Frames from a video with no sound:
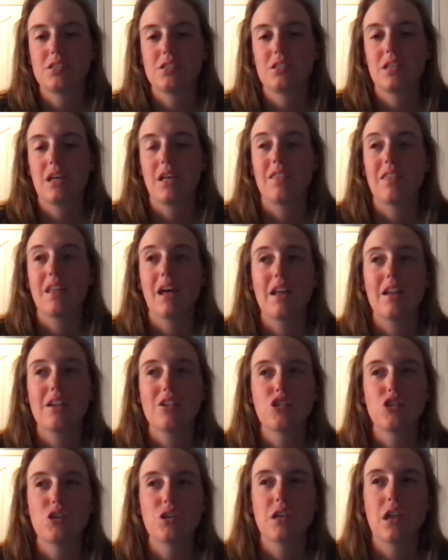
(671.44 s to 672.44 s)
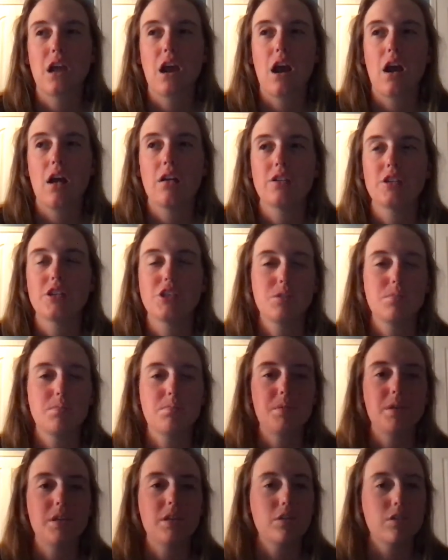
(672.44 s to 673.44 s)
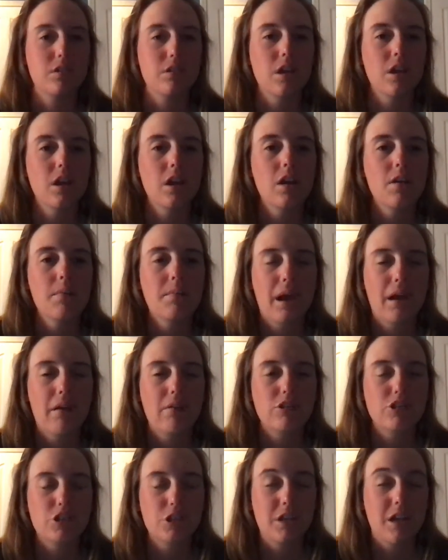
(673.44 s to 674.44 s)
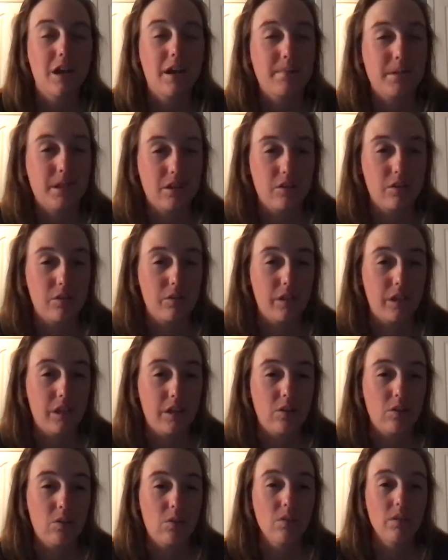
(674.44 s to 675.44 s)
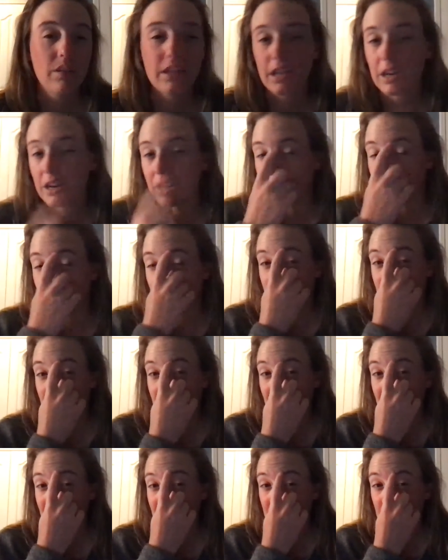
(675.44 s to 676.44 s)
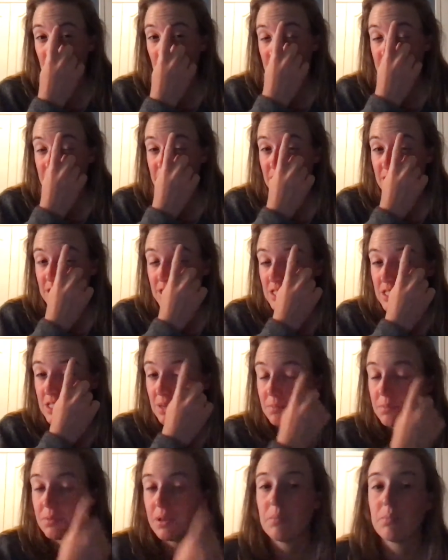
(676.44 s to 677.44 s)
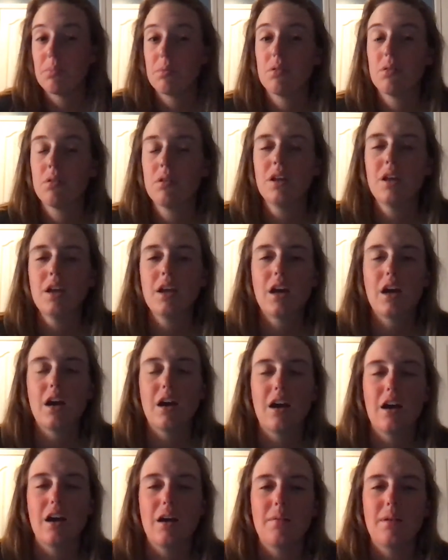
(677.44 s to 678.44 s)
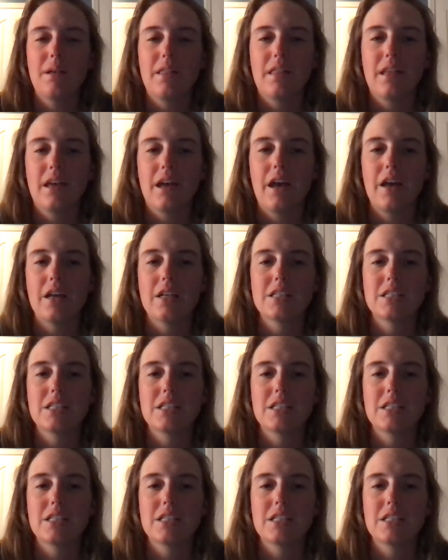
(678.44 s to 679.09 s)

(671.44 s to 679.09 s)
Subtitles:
that should not be, power should not be your only goal, that it can be kind of toxic to some people, and that